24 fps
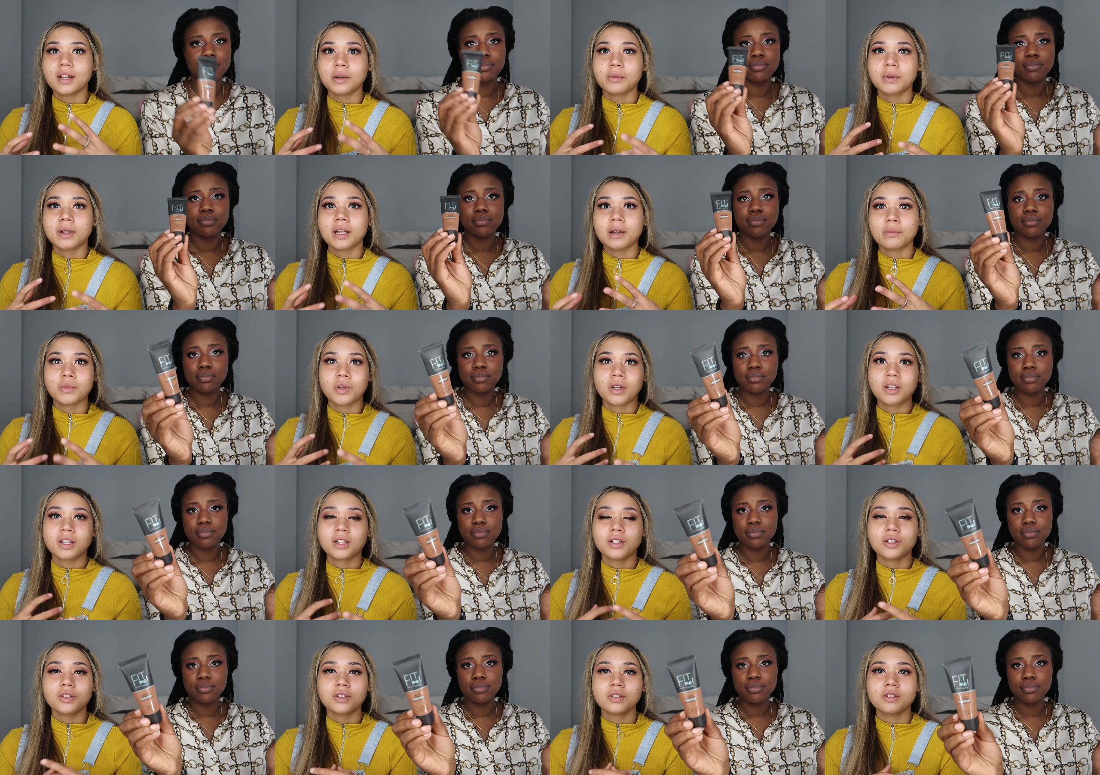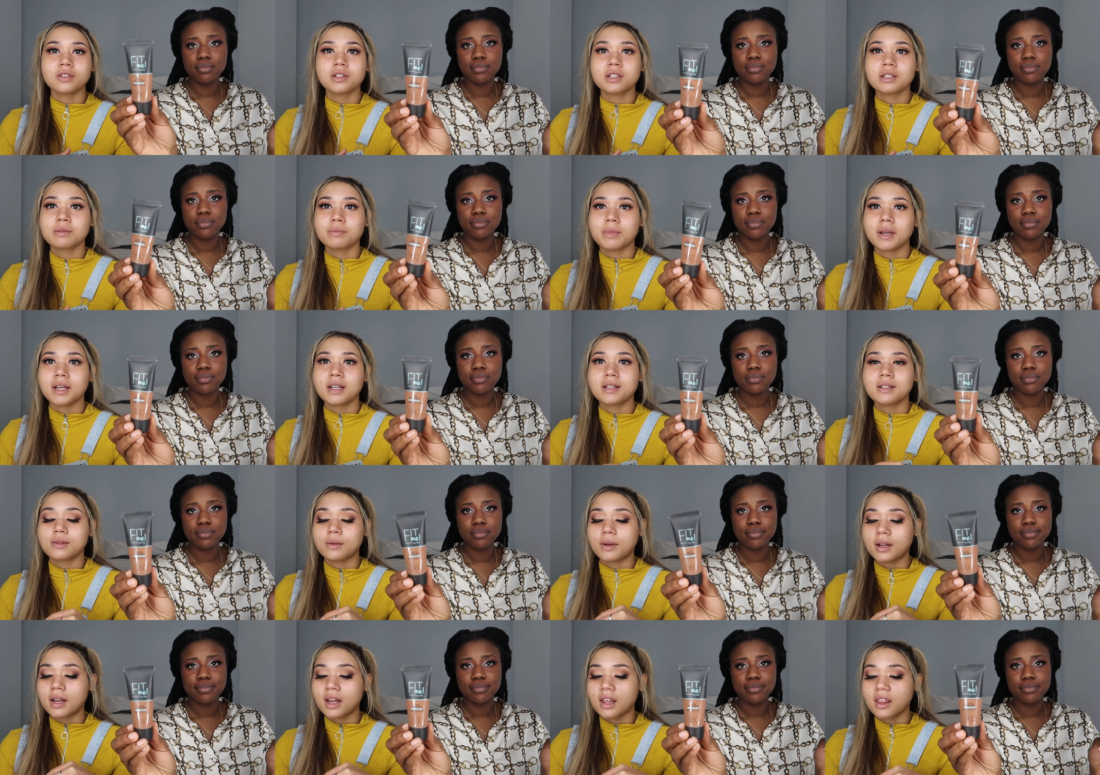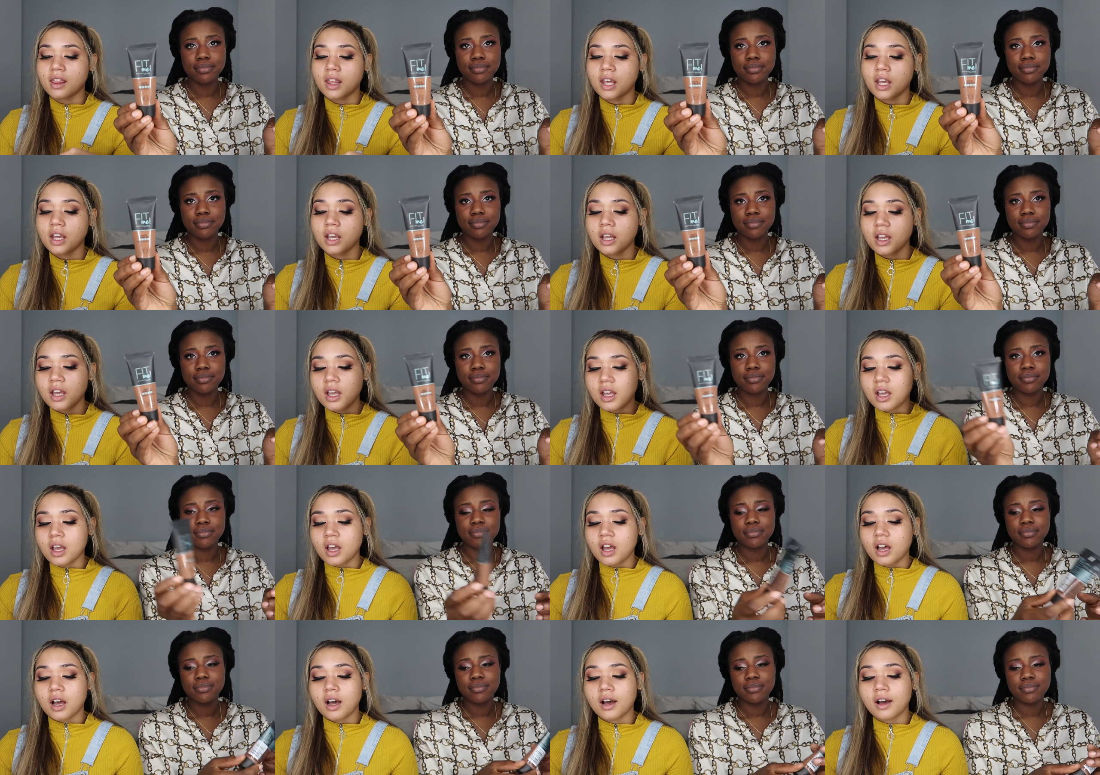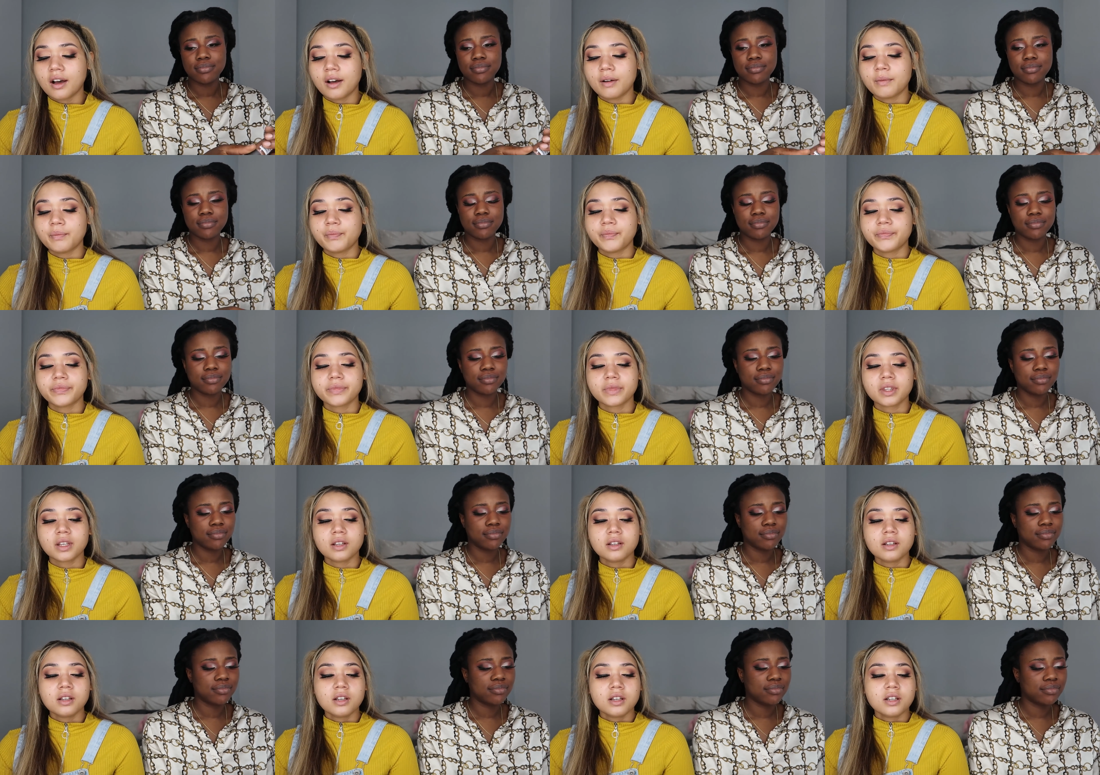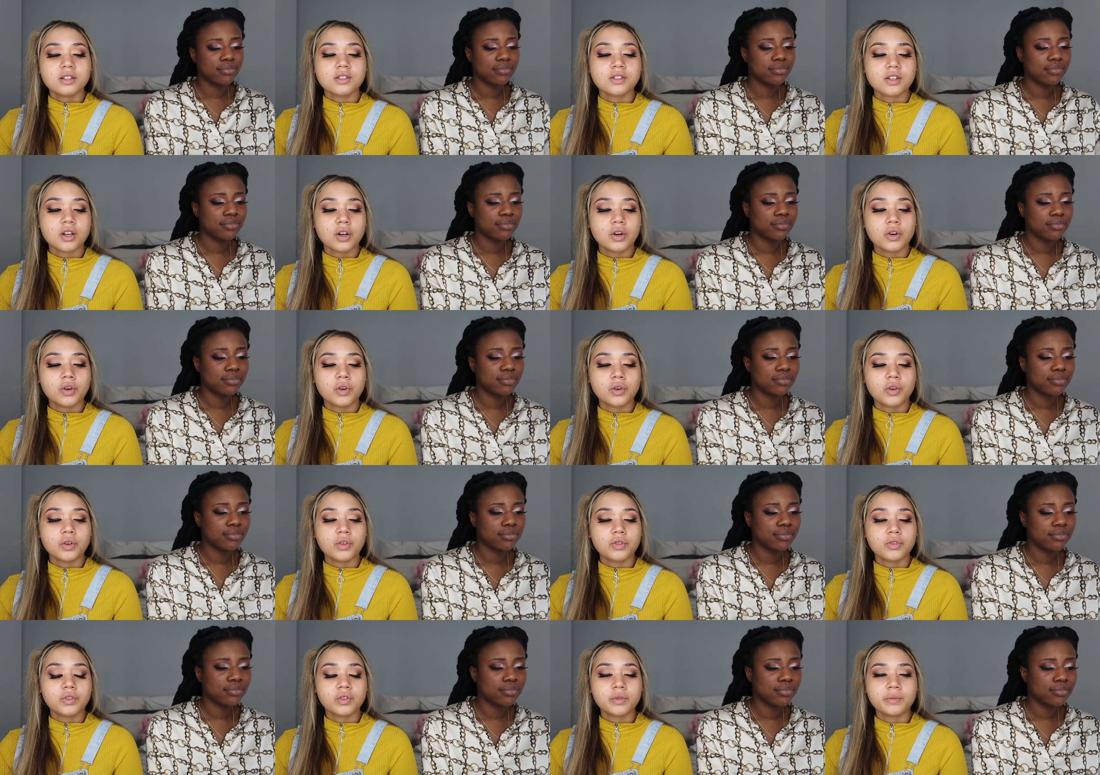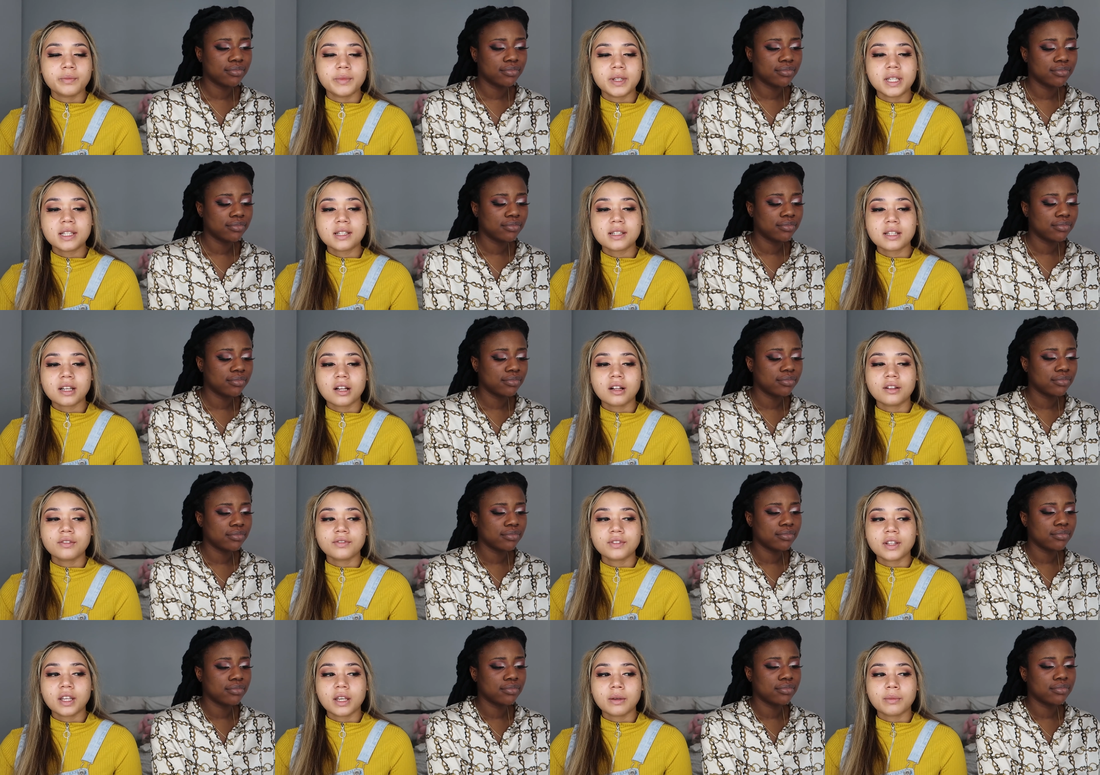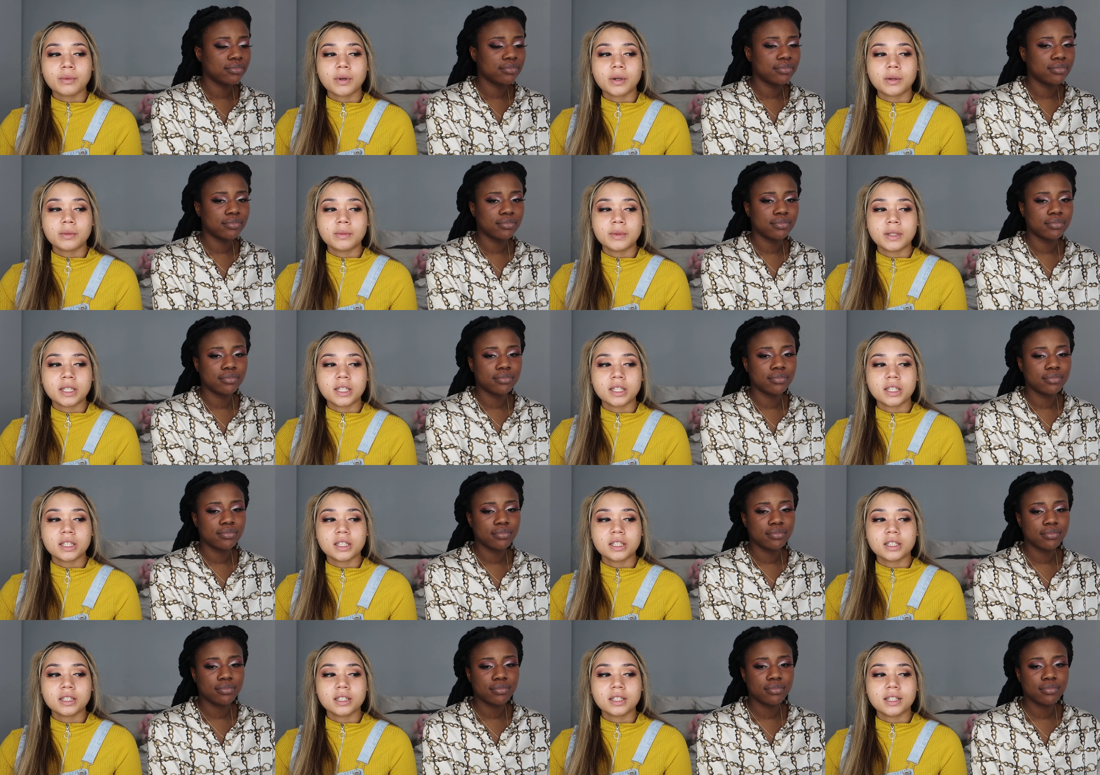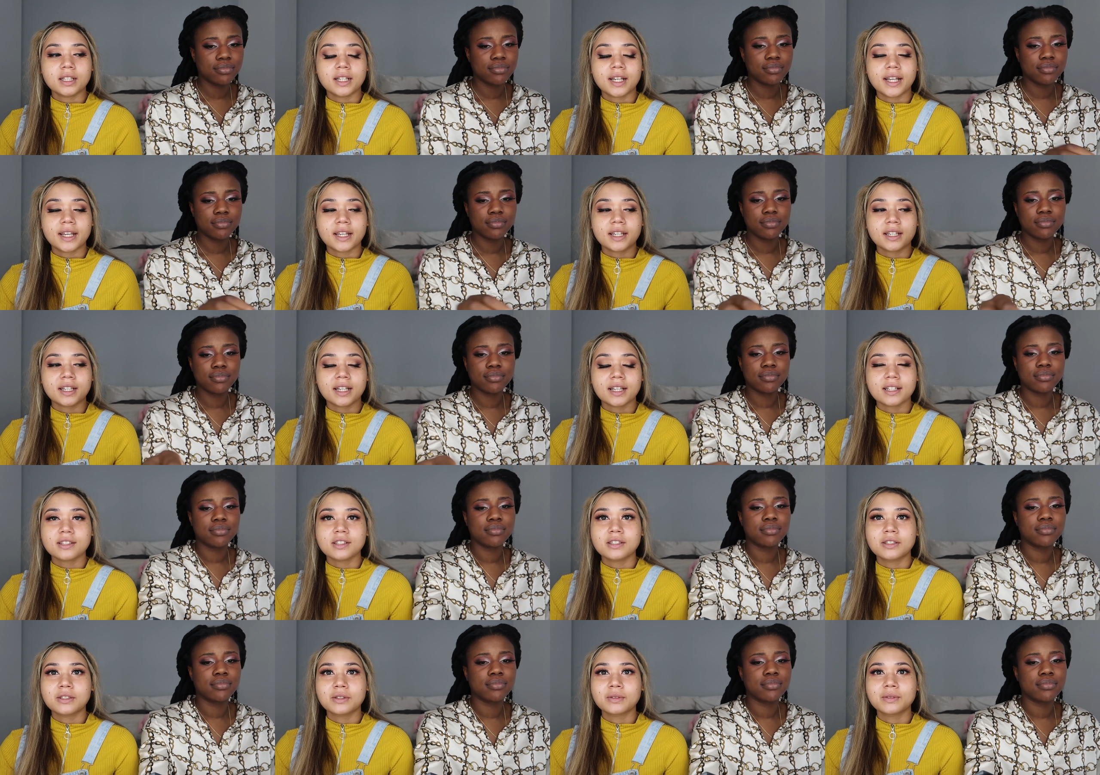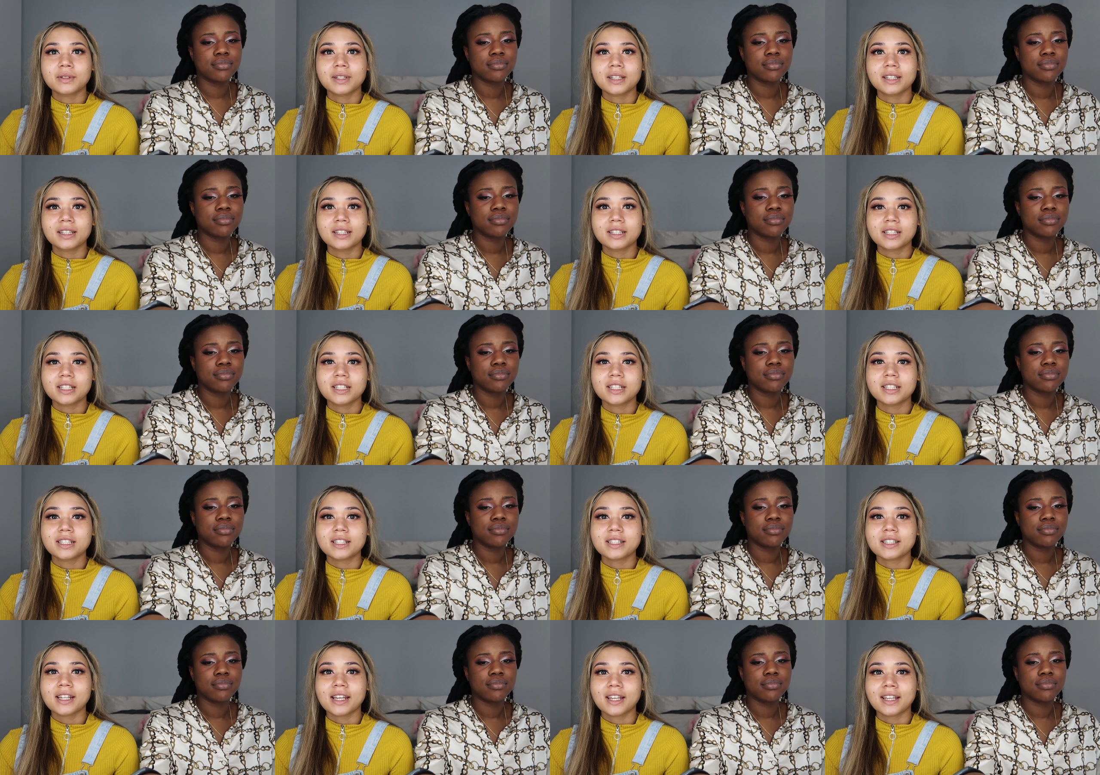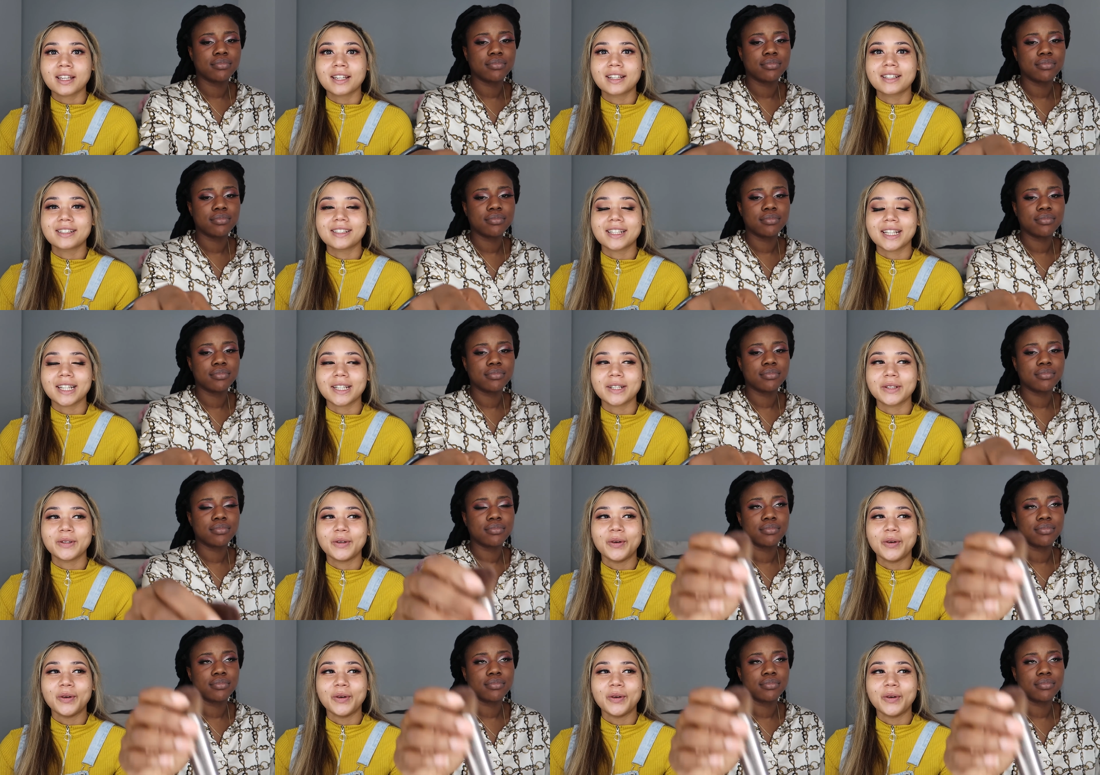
Speaker 1: like when I'm not in a good space or anything. Um, so for me, self-care probably like it has to do with literally just taking a day